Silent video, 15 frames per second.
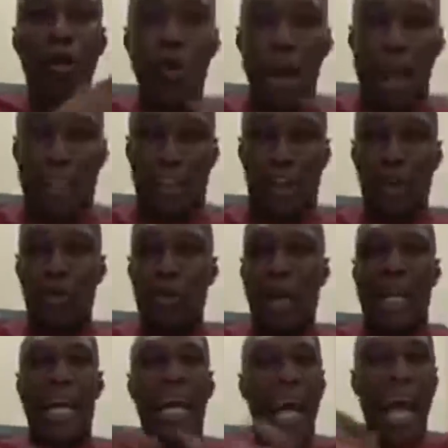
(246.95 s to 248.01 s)

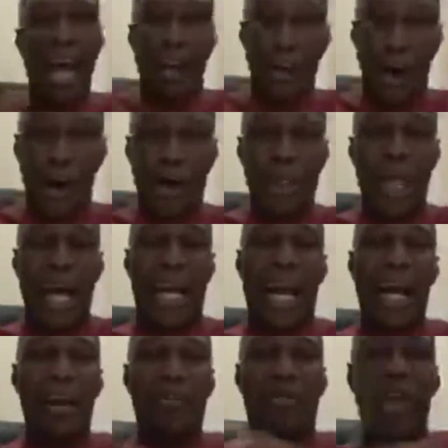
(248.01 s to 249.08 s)
rhetoric and all that
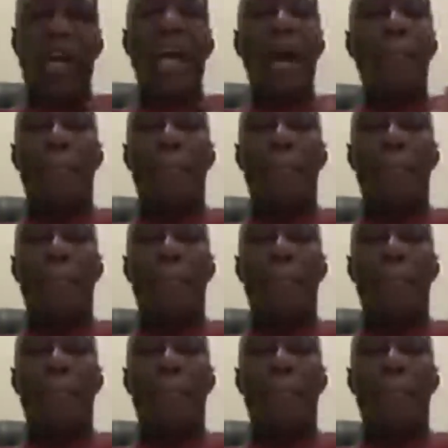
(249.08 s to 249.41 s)
kind of thing.